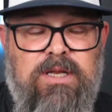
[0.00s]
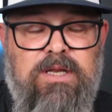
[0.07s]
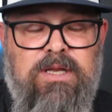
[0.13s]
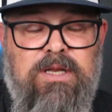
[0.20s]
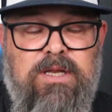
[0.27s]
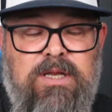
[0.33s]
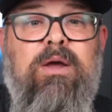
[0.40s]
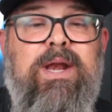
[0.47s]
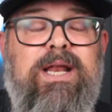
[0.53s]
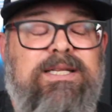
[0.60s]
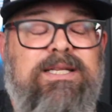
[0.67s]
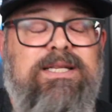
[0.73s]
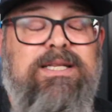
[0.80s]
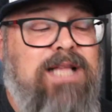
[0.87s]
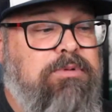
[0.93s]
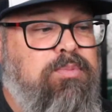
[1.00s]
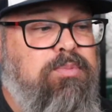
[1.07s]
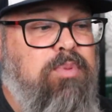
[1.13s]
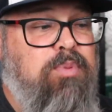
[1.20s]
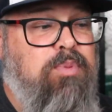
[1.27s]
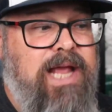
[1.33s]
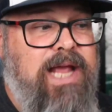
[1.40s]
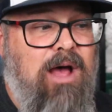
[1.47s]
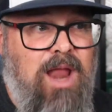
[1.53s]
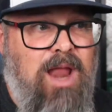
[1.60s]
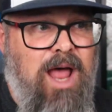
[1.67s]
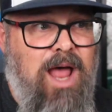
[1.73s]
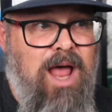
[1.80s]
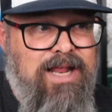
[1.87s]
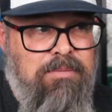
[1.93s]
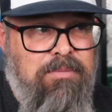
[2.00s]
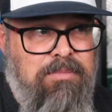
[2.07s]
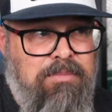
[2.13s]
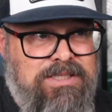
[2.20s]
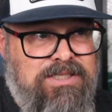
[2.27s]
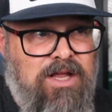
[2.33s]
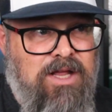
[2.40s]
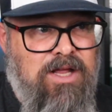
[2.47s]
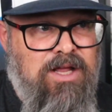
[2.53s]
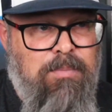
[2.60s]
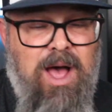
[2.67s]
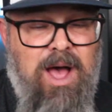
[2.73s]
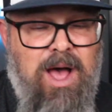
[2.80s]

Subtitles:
When it stops pulling out line, that means it's on the bottom.